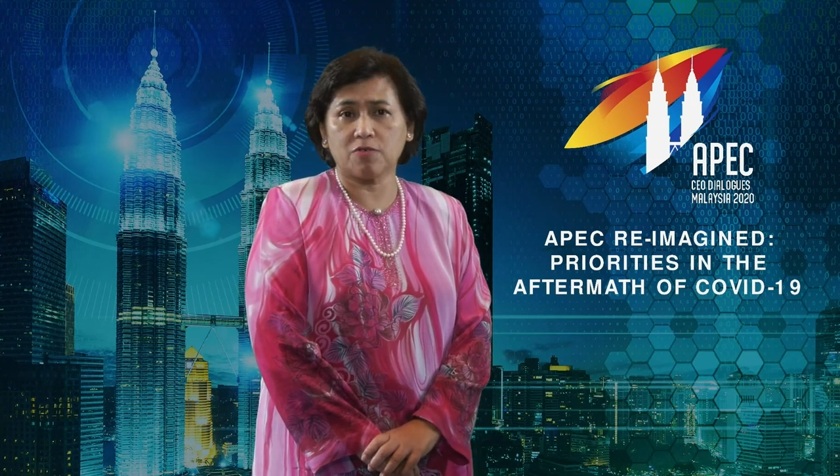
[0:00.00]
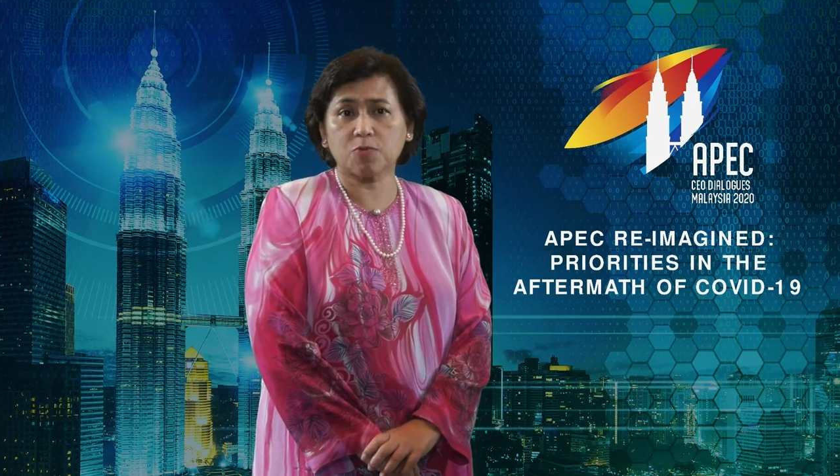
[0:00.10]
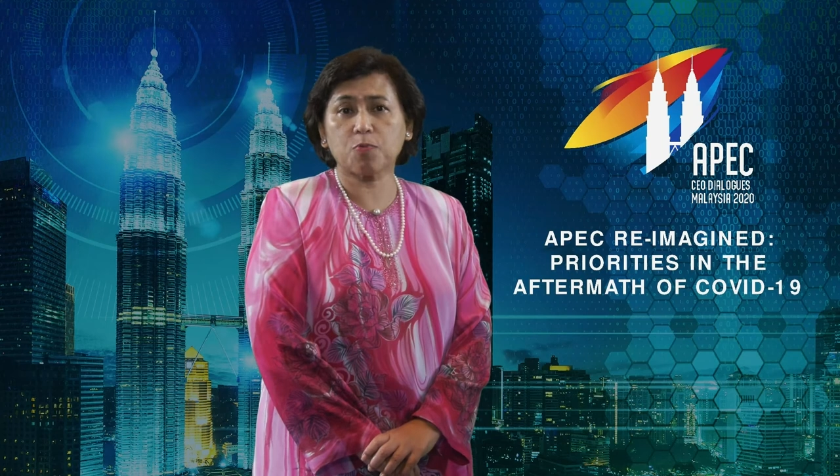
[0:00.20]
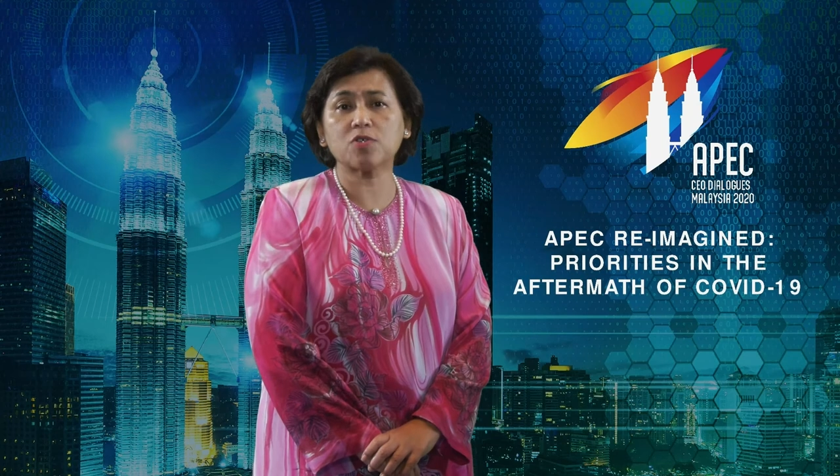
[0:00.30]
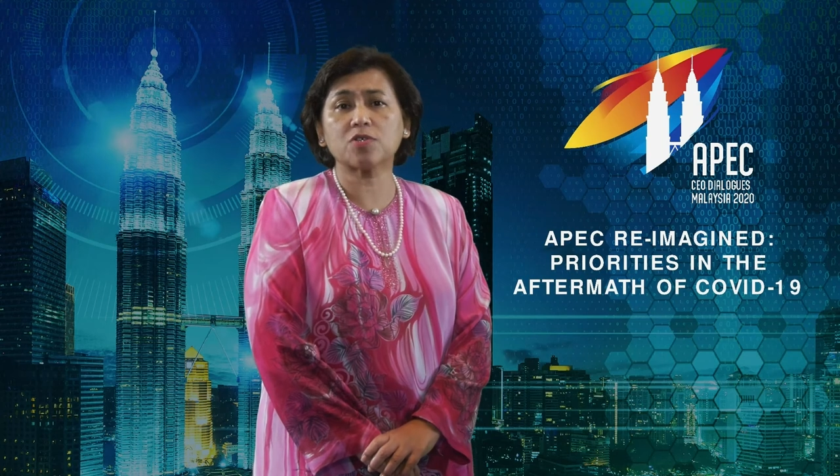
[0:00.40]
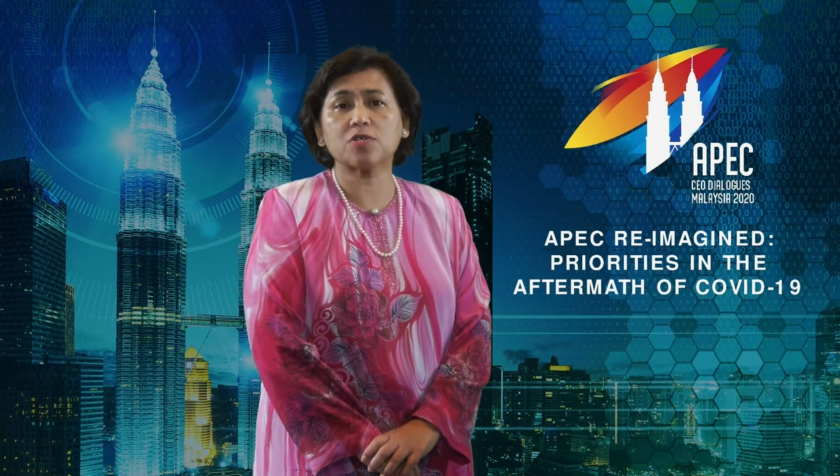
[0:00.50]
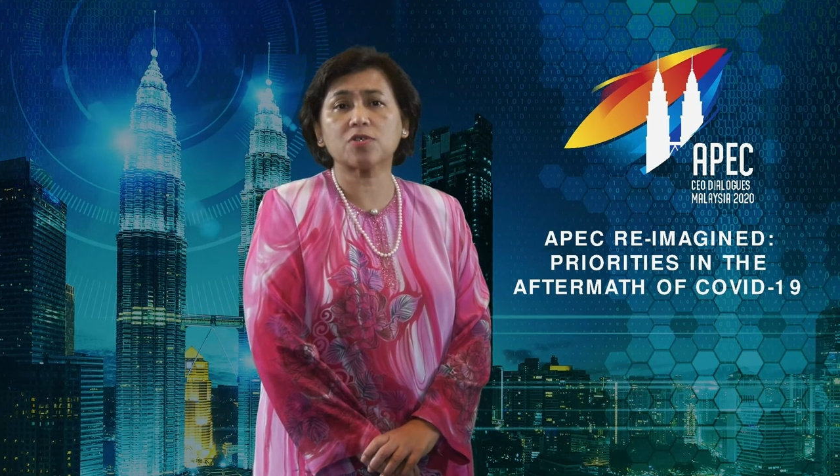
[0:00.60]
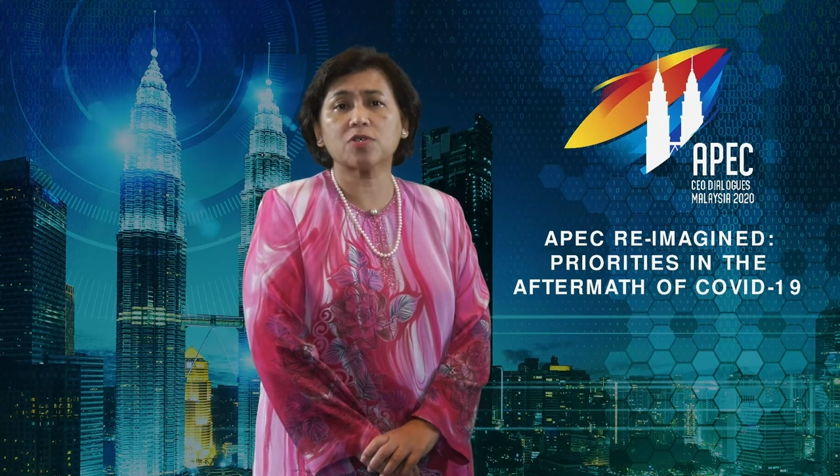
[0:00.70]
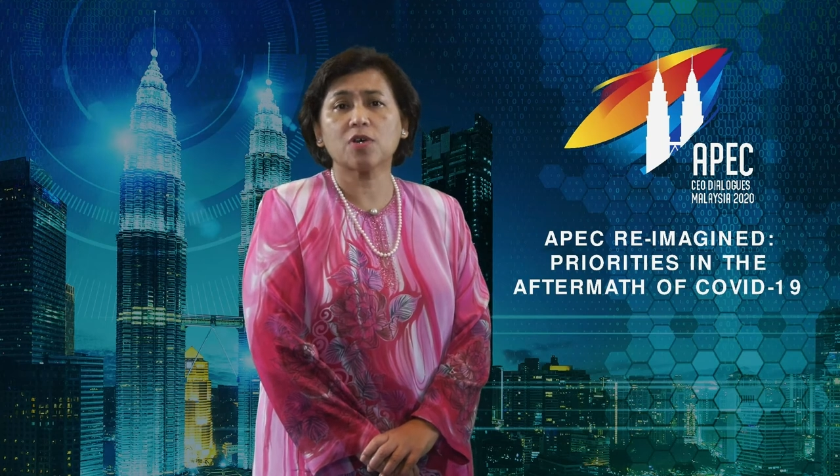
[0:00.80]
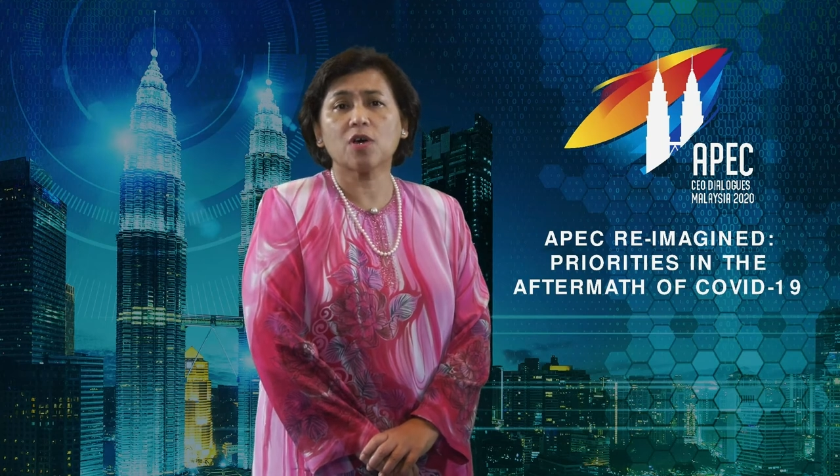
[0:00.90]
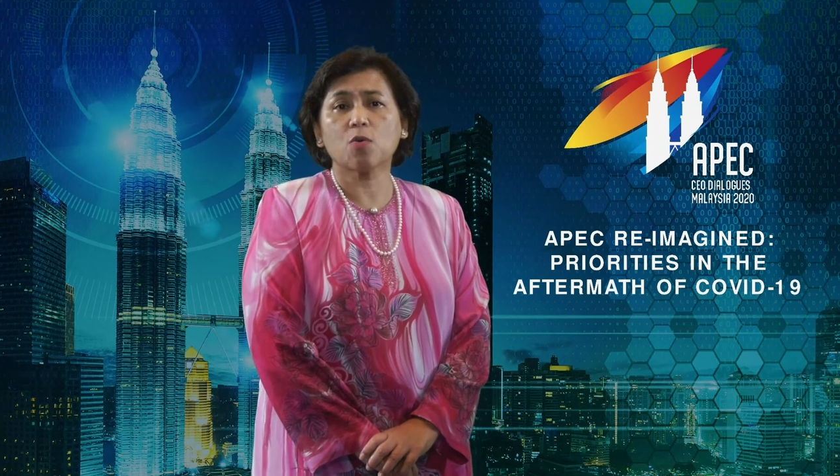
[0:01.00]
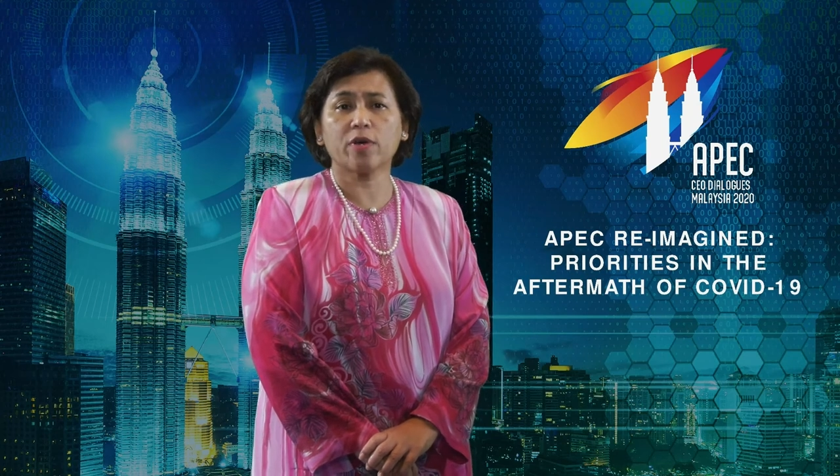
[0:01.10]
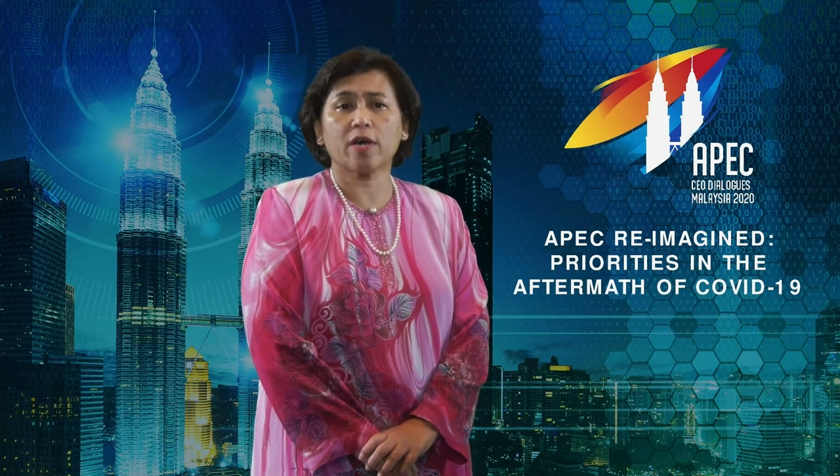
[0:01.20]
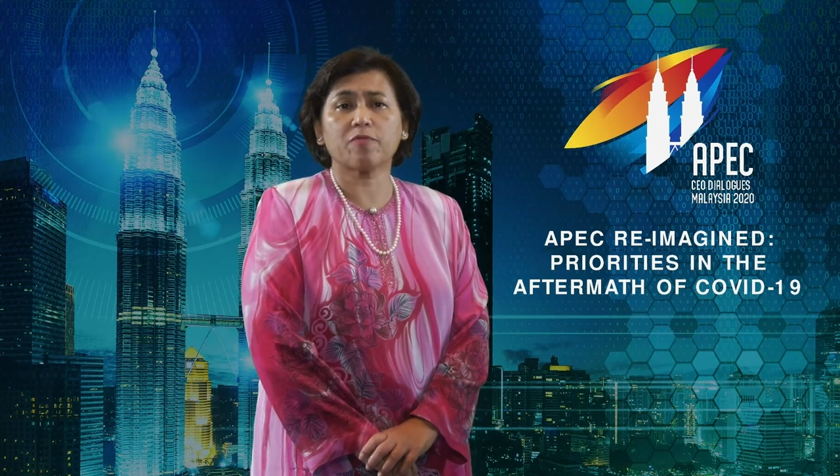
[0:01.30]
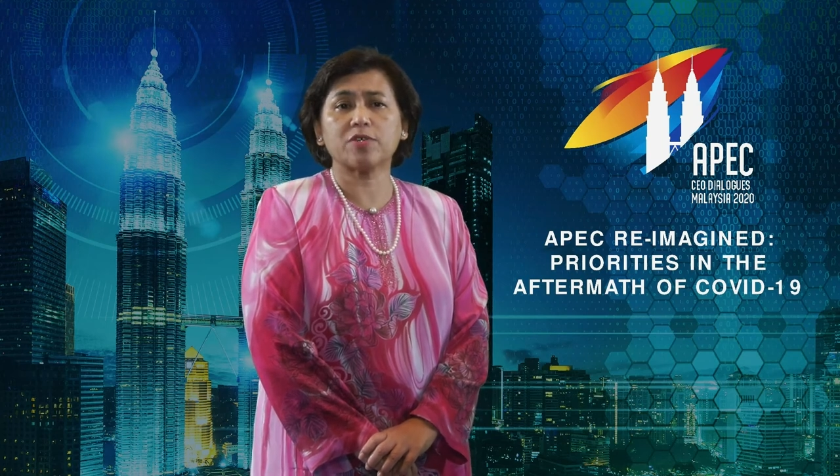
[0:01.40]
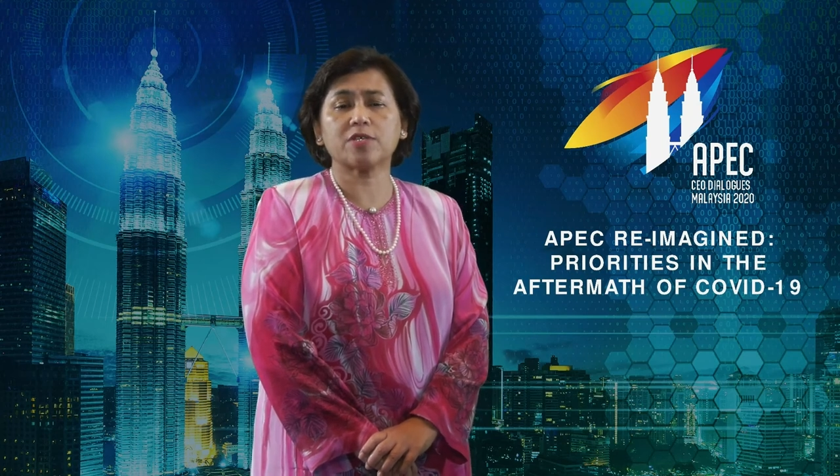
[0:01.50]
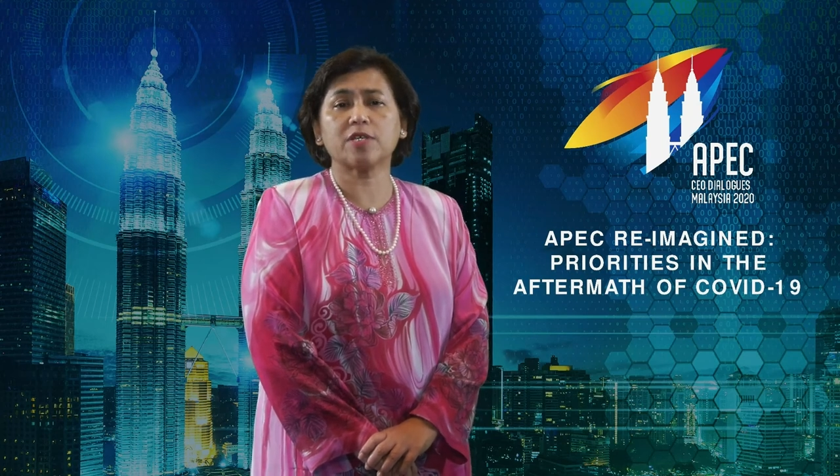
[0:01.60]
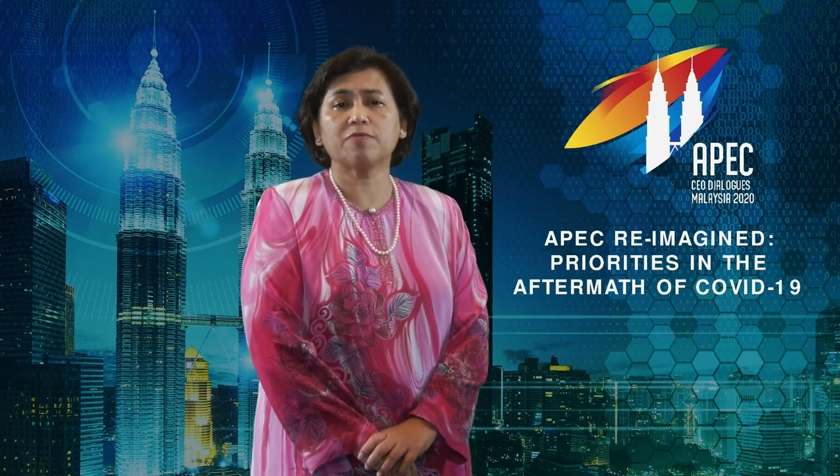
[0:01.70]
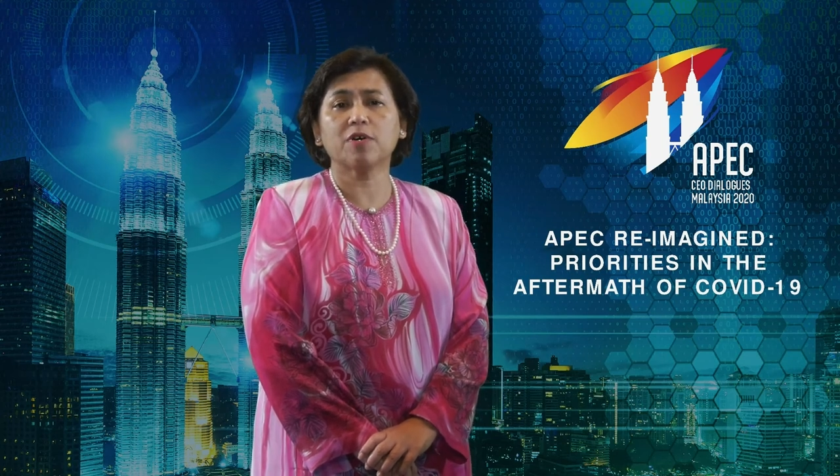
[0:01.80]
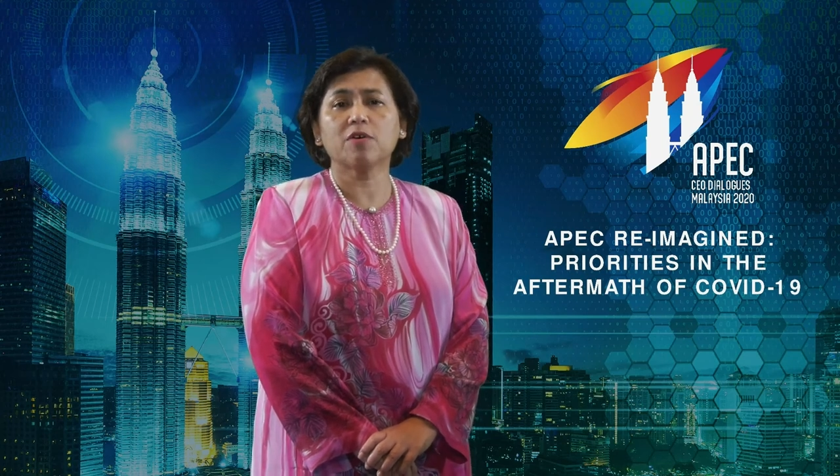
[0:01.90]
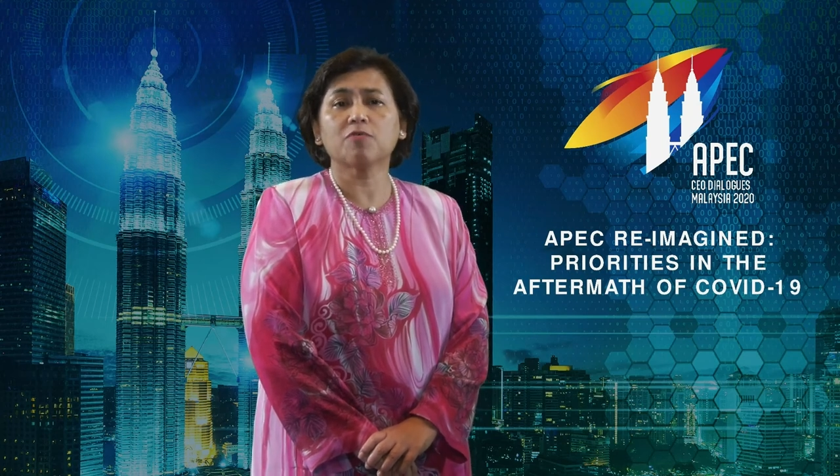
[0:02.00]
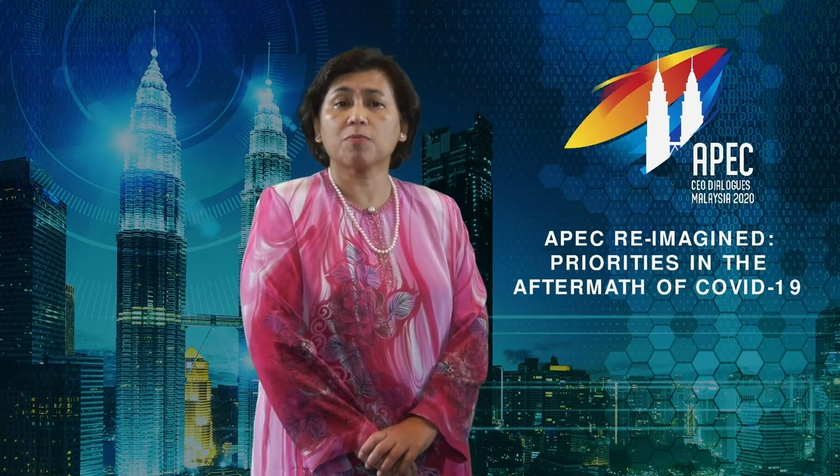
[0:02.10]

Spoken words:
responses we have received